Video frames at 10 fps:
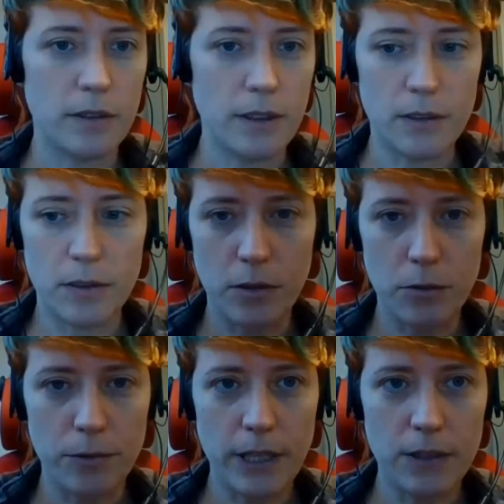yeah.
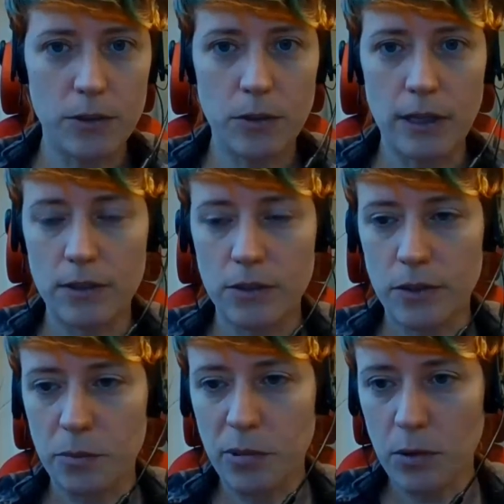Don't forget to
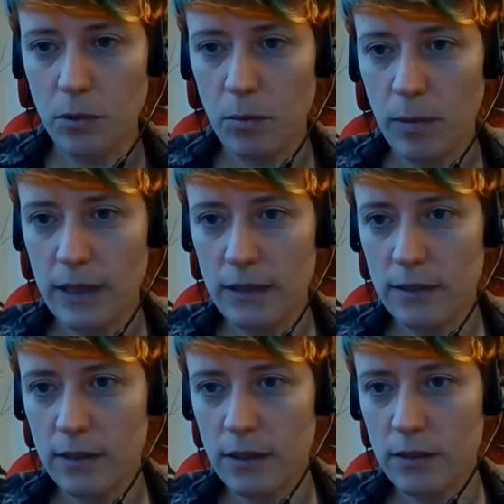answer the poll, please,